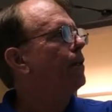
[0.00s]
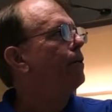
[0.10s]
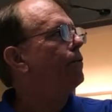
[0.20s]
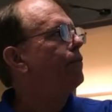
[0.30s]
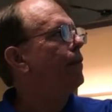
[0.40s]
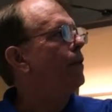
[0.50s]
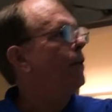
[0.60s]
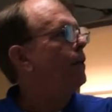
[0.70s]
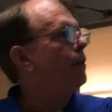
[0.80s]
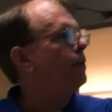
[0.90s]
He was
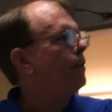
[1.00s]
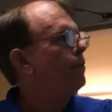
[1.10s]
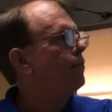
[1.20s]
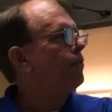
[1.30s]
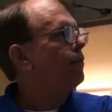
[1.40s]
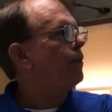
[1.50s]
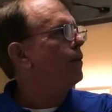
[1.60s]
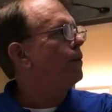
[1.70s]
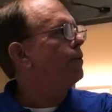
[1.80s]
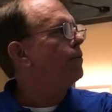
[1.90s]
very in-depth and
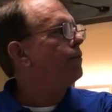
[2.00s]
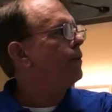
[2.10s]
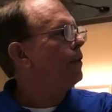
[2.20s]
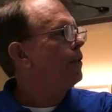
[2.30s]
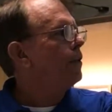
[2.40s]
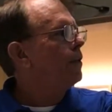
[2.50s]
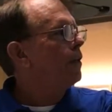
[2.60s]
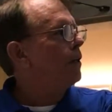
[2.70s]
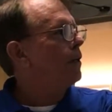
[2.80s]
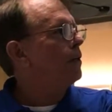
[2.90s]
thorough with
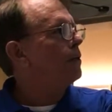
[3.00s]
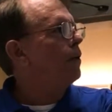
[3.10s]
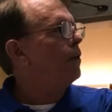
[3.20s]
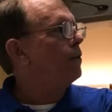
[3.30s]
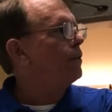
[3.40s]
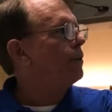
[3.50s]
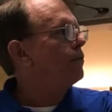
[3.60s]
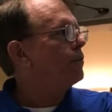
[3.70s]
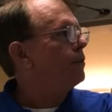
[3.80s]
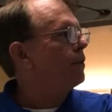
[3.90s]
all he
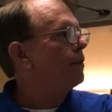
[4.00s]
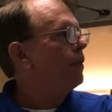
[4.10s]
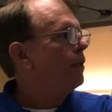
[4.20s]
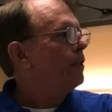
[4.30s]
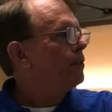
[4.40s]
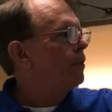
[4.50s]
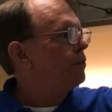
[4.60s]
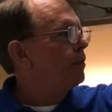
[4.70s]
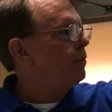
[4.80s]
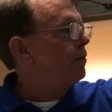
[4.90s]
was doing. So
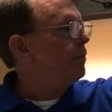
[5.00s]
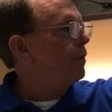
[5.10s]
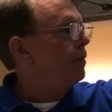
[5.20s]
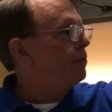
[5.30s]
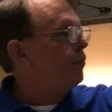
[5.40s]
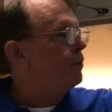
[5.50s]
some of